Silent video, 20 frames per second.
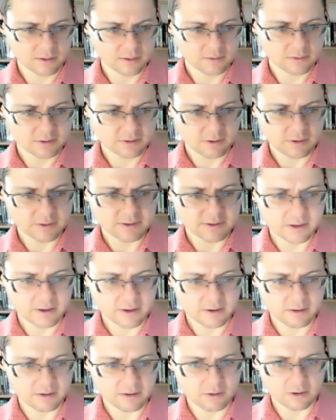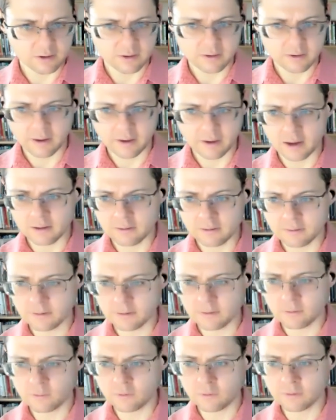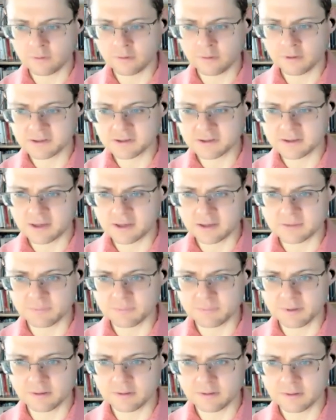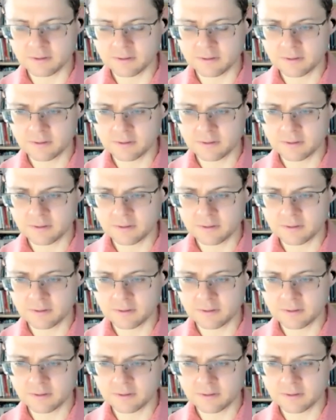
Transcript: So let's take a look at this assessment,